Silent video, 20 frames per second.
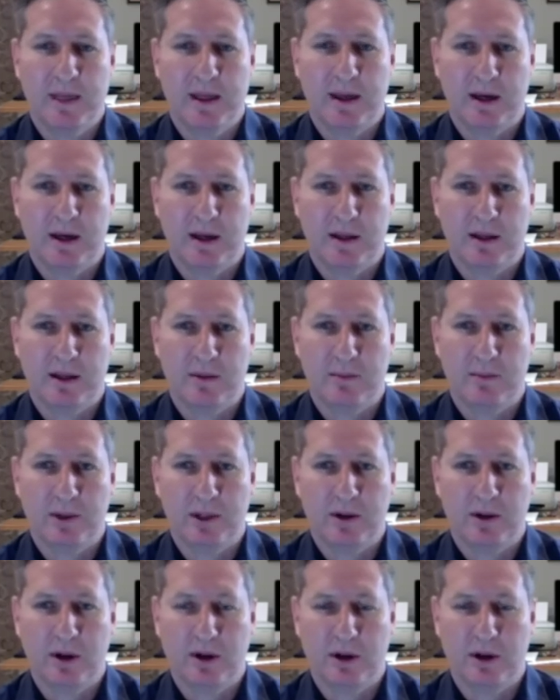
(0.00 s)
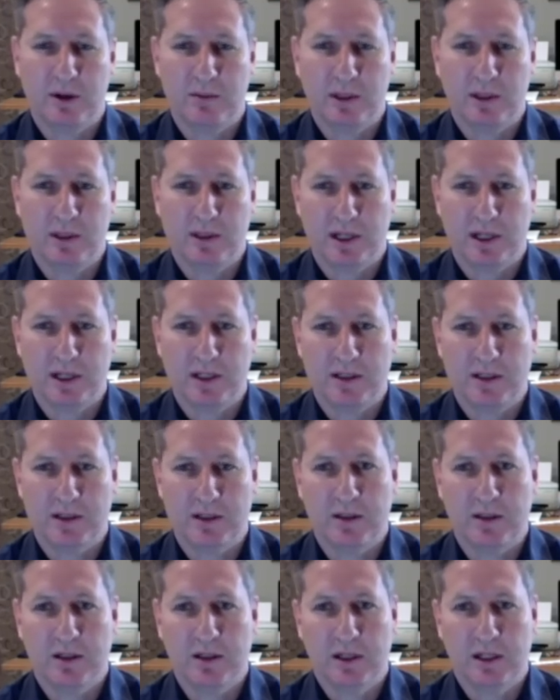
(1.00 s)
and the bid
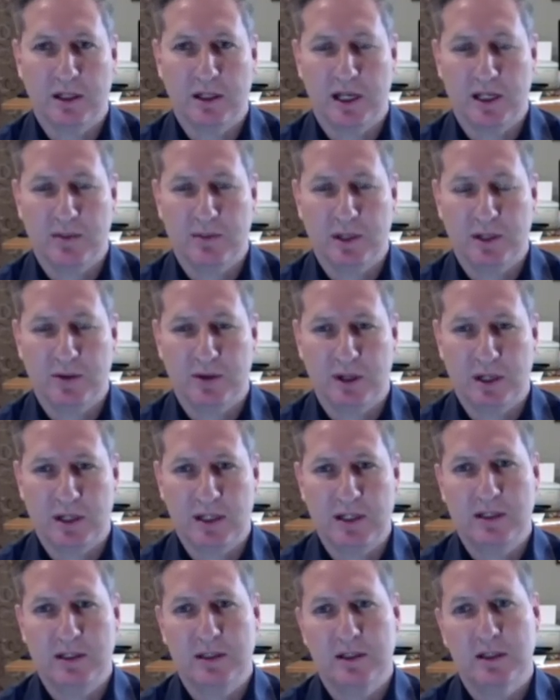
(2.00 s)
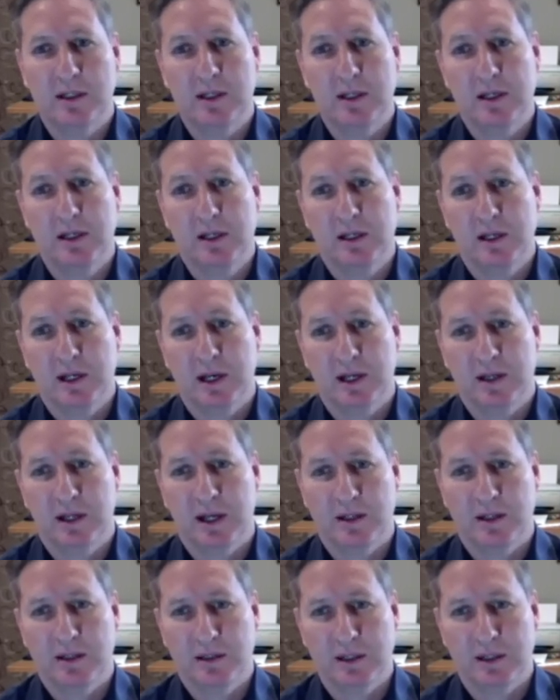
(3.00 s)
documentation has been released and
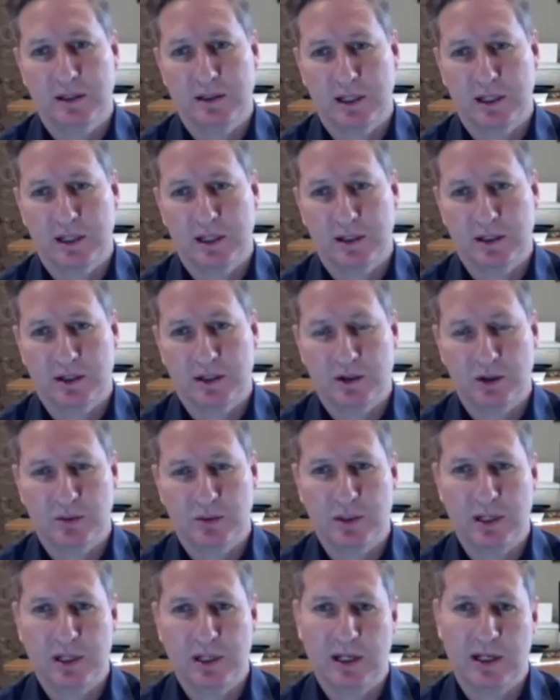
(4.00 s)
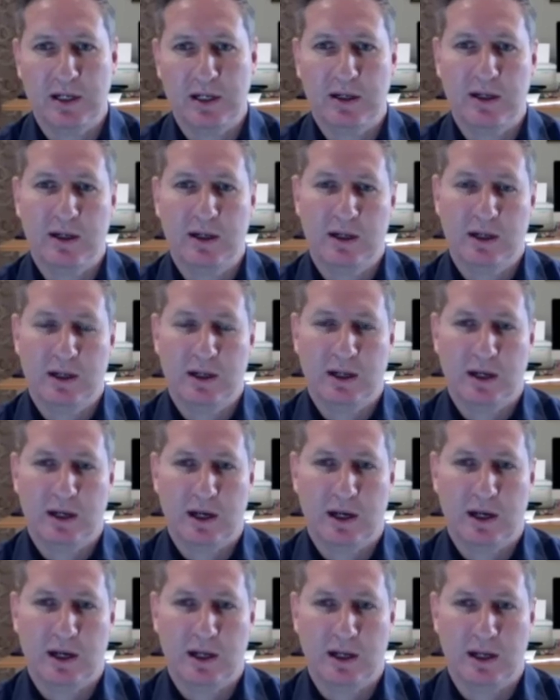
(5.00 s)
that tenders should be in
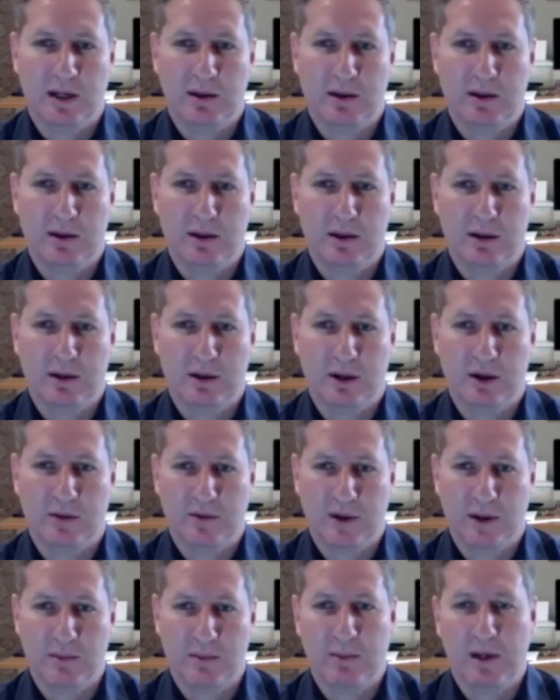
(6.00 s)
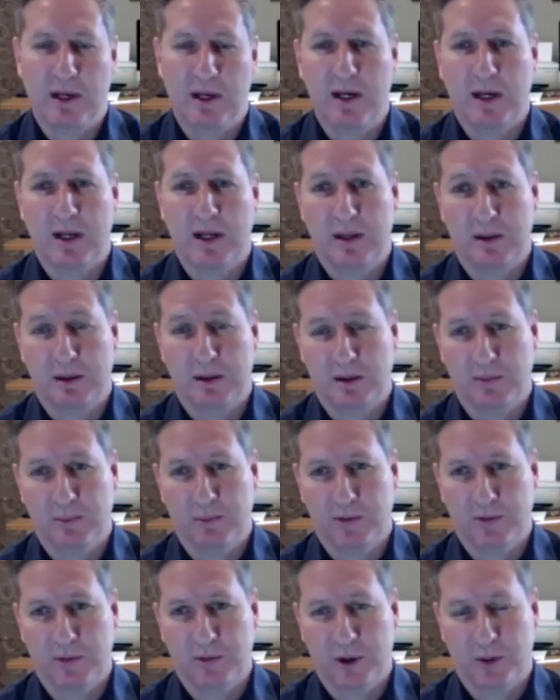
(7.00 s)
November, the
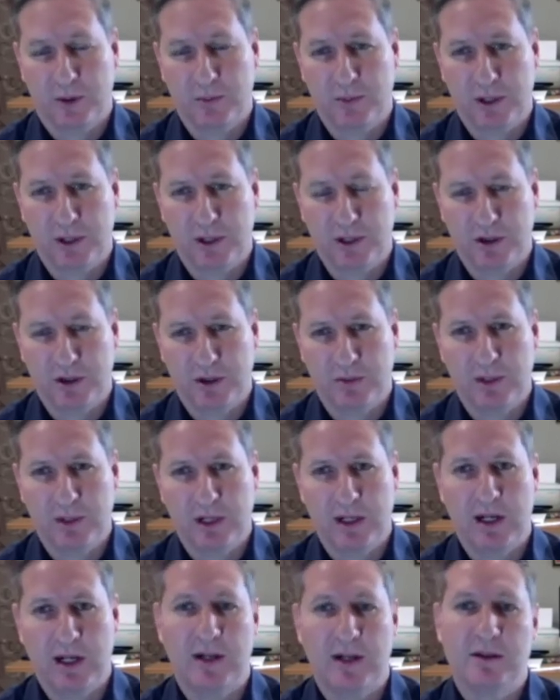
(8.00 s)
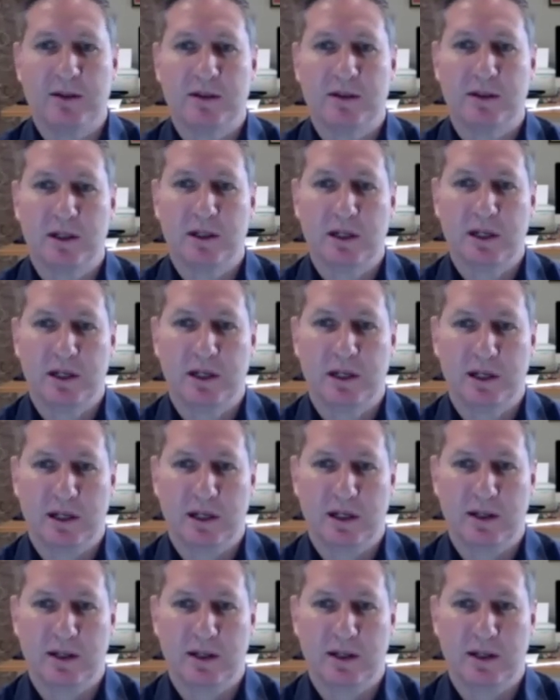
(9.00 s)
preferred bidder should be announced in